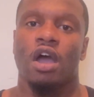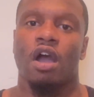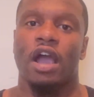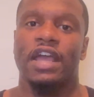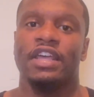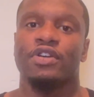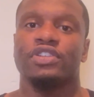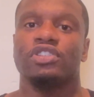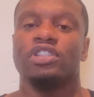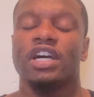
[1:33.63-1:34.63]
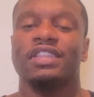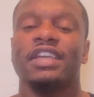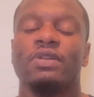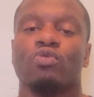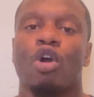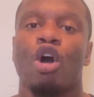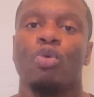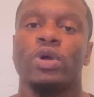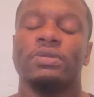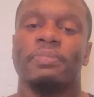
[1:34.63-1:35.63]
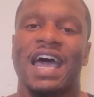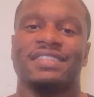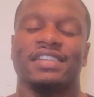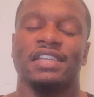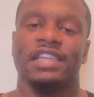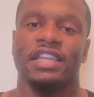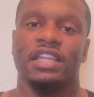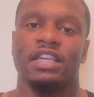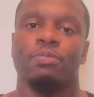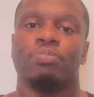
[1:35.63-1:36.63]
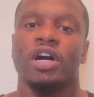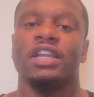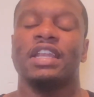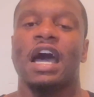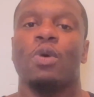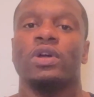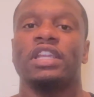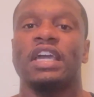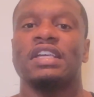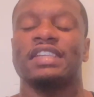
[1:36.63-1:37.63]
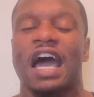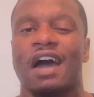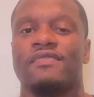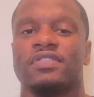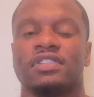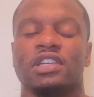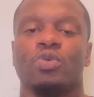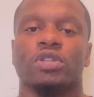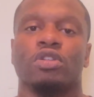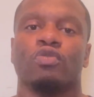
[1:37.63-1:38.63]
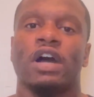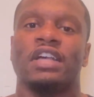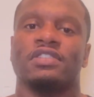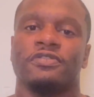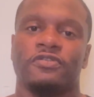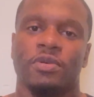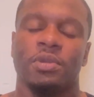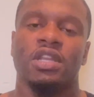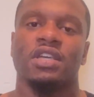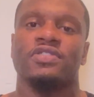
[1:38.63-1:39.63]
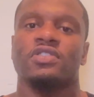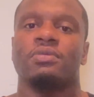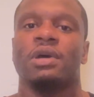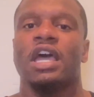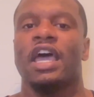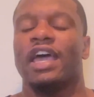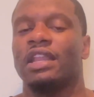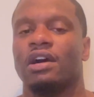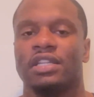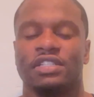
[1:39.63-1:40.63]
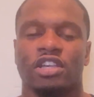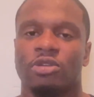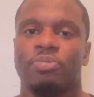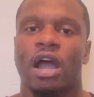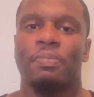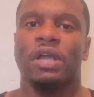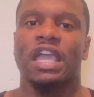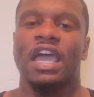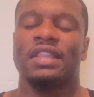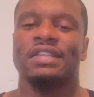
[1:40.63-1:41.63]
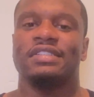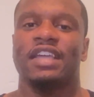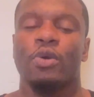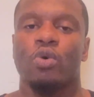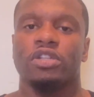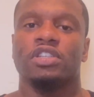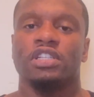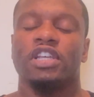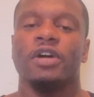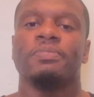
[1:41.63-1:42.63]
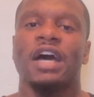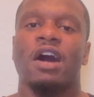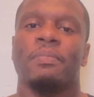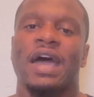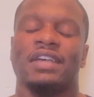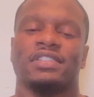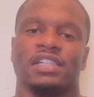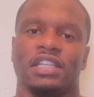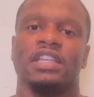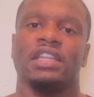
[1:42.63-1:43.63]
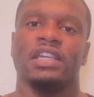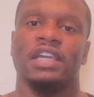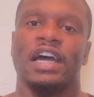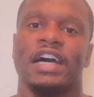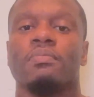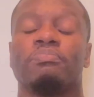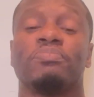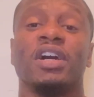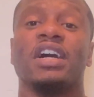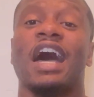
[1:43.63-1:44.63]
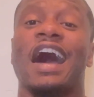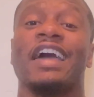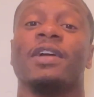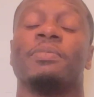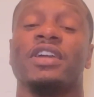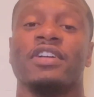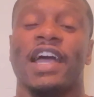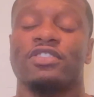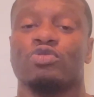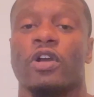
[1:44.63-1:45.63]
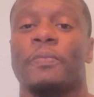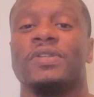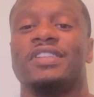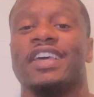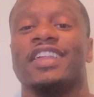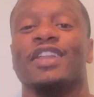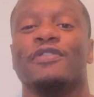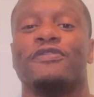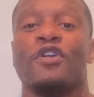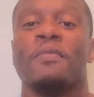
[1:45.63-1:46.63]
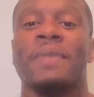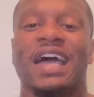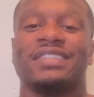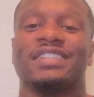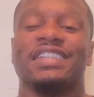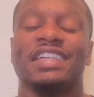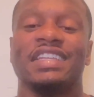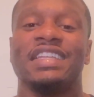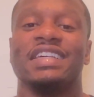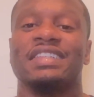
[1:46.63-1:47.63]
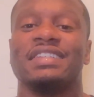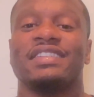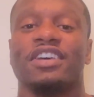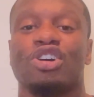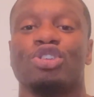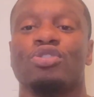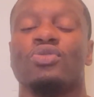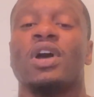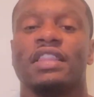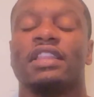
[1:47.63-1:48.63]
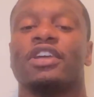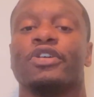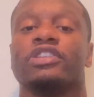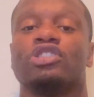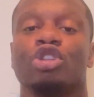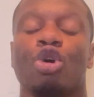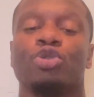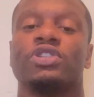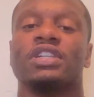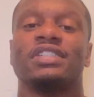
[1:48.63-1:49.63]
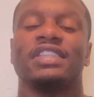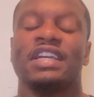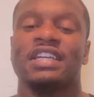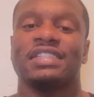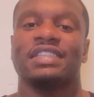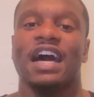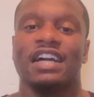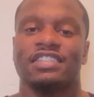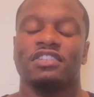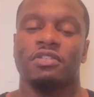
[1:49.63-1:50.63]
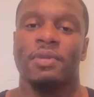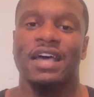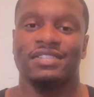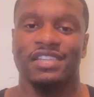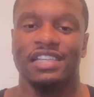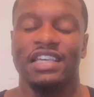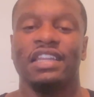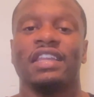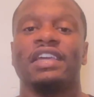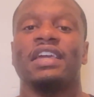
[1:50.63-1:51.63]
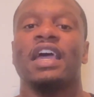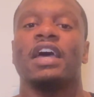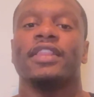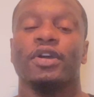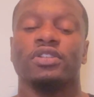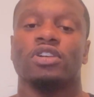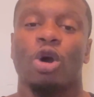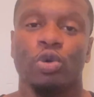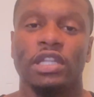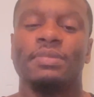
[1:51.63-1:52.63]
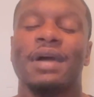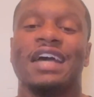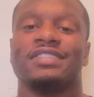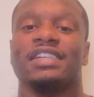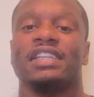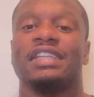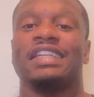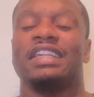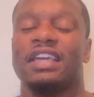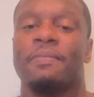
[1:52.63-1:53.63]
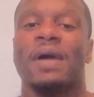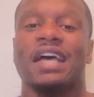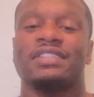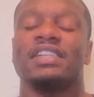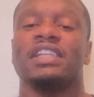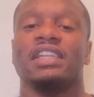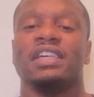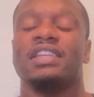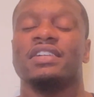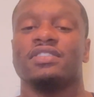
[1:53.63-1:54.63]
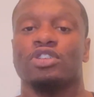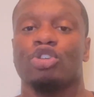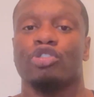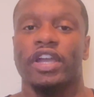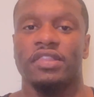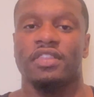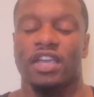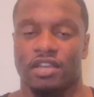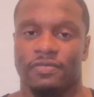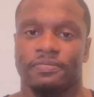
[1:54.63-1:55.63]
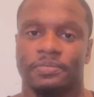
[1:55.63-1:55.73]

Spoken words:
All right, there is nothing wrong with masculinity. But nowadays, obviously, with the rise of feminism and all these other propagandas, they want to dumb down masculinity, guys. But I am here as a representative for masculinity to tell you that there is no such thing as toxic masculinity. There is only masculinity, and masculinity is a great thing.